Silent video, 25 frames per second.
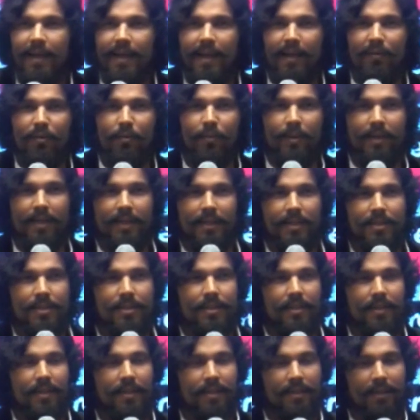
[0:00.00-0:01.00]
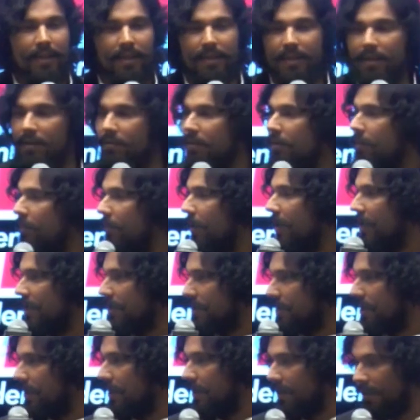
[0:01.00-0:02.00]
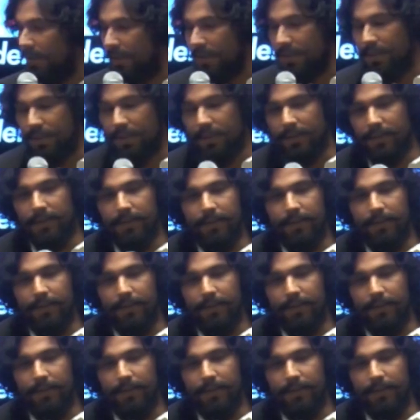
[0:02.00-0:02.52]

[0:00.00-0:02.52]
Everybody can see it. I think we must address it.